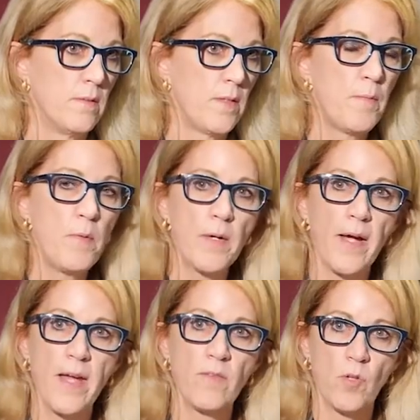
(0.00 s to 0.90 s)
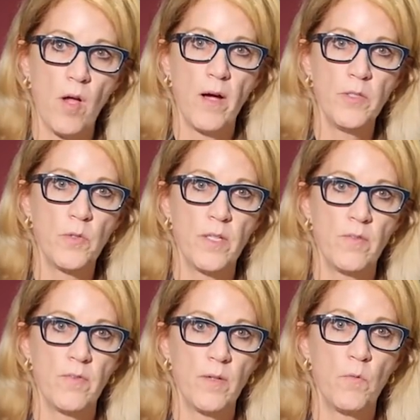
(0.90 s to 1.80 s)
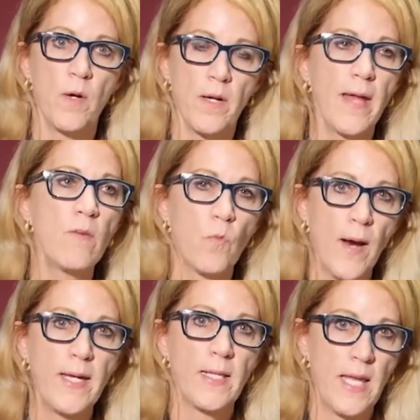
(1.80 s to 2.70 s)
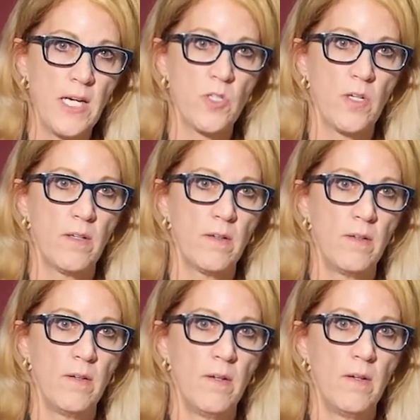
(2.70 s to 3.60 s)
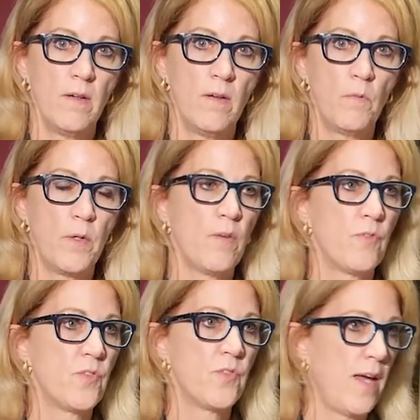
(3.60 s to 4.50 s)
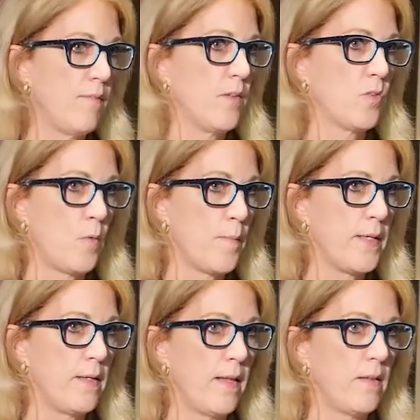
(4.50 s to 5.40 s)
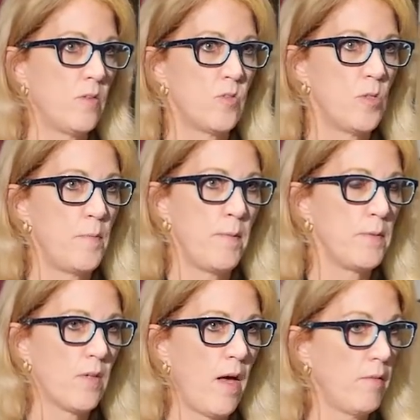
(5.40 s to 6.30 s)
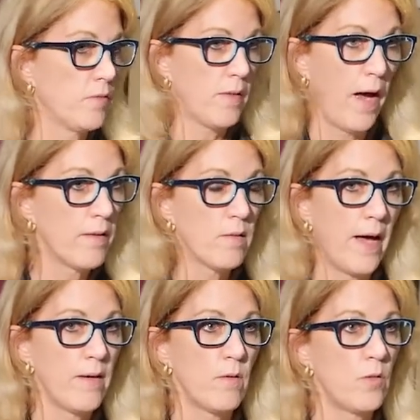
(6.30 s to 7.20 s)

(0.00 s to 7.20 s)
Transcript: Tell me what kind of law what kind of regulation would have saved this woman and these 2 babies' lives. I don't.